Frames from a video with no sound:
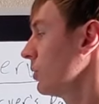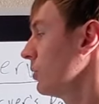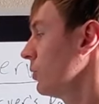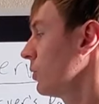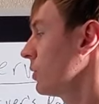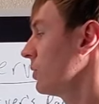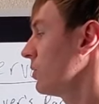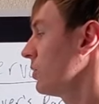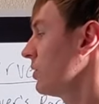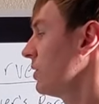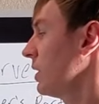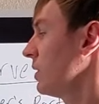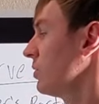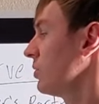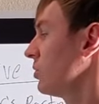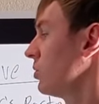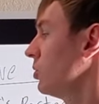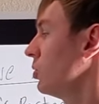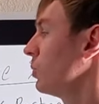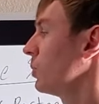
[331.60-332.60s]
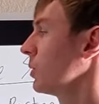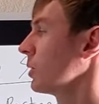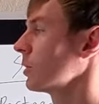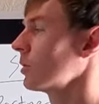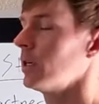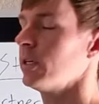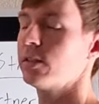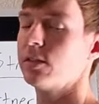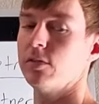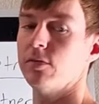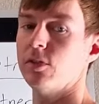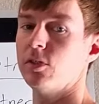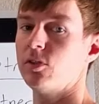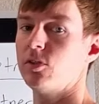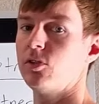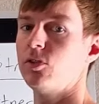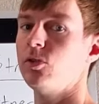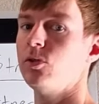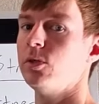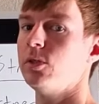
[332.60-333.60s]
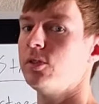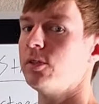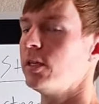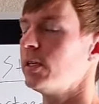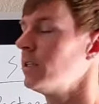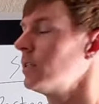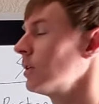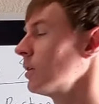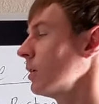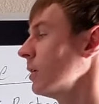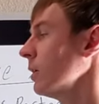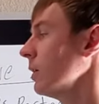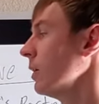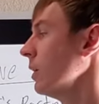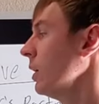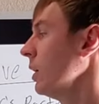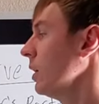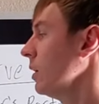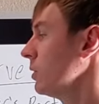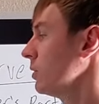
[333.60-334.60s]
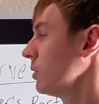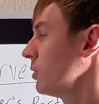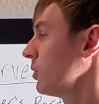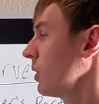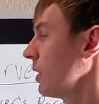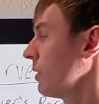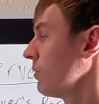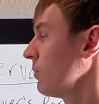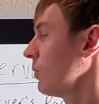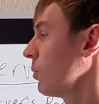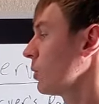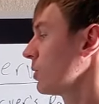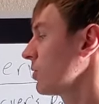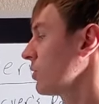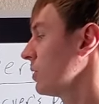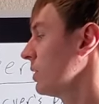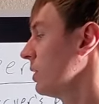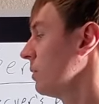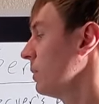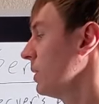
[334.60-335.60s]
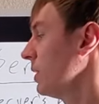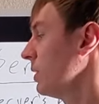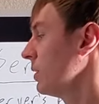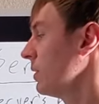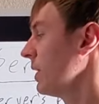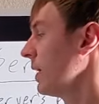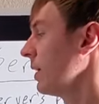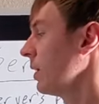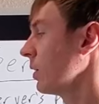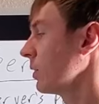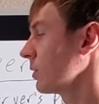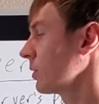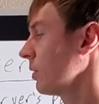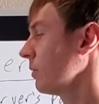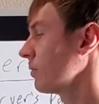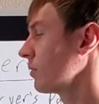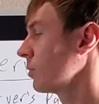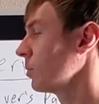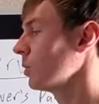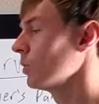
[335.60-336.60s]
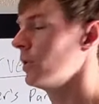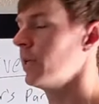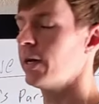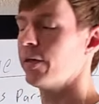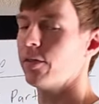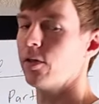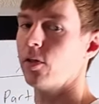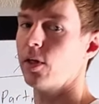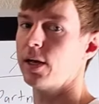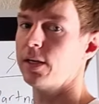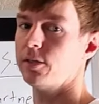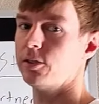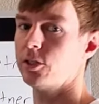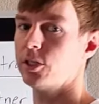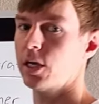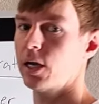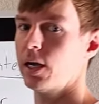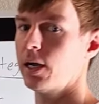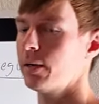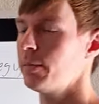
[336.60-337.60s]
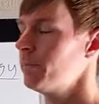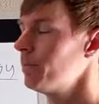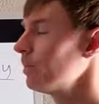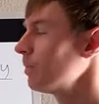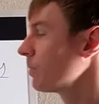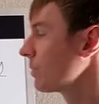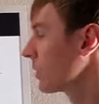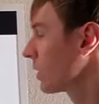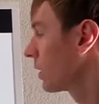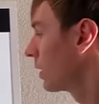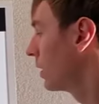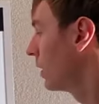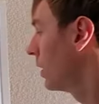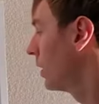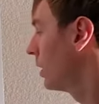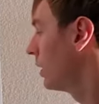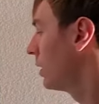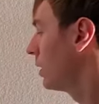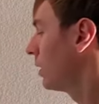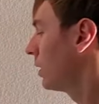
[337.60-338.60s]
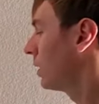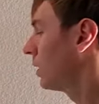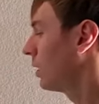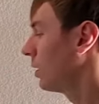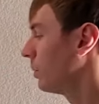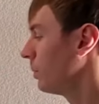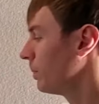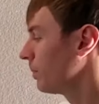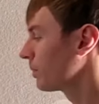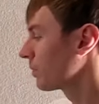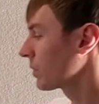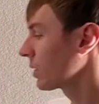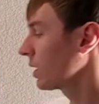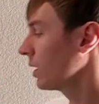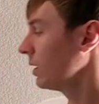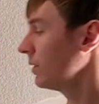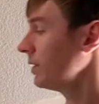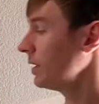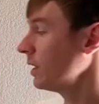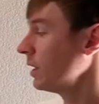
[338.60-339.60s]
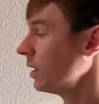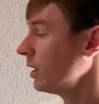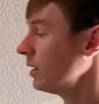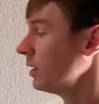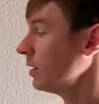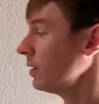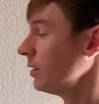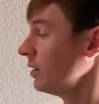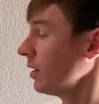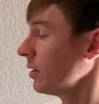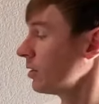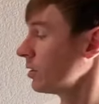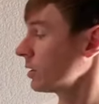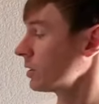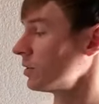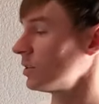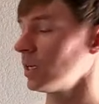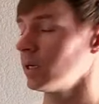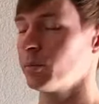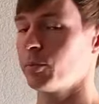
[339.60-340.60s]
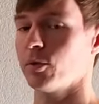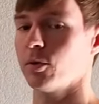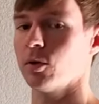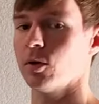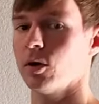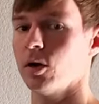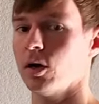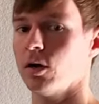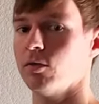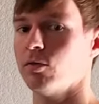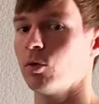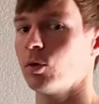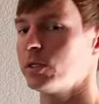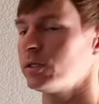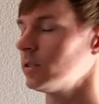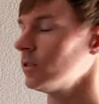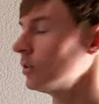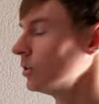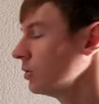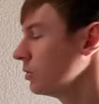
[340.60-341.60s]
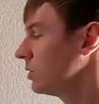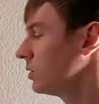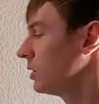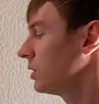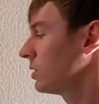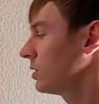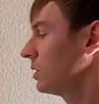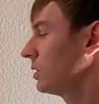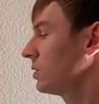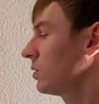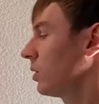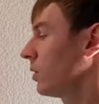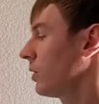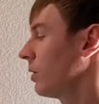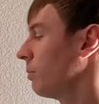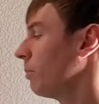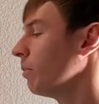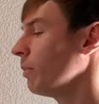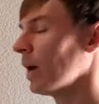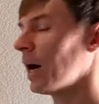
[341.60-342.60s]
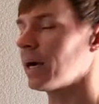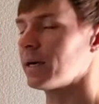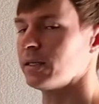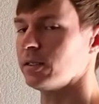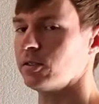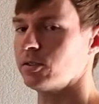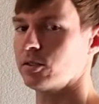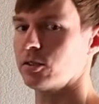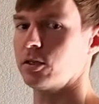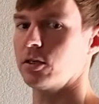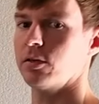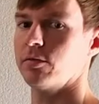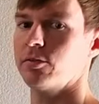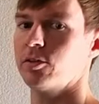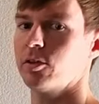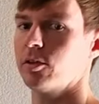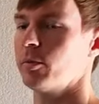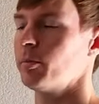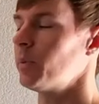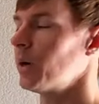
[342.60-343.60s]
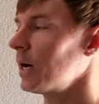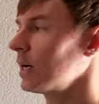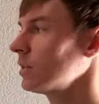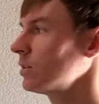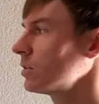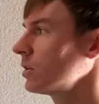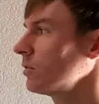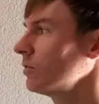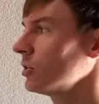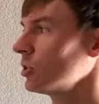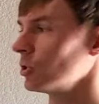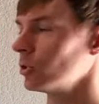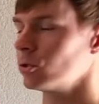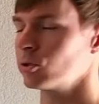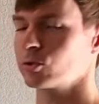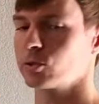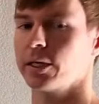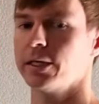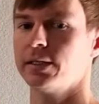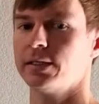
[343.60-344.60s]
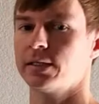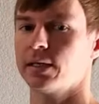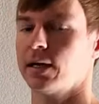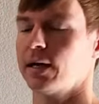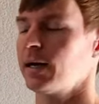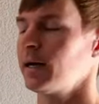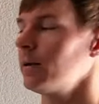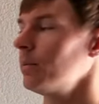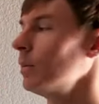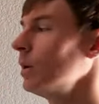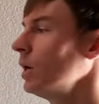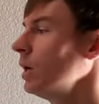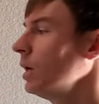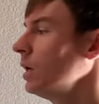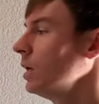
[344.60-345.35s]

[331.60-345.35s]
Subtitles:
you can stay super aggressive as soon as they turn to try to force them into that uncomfortable down the line shot. And then another example of when to use this is on the body serve. So the body serve is a great time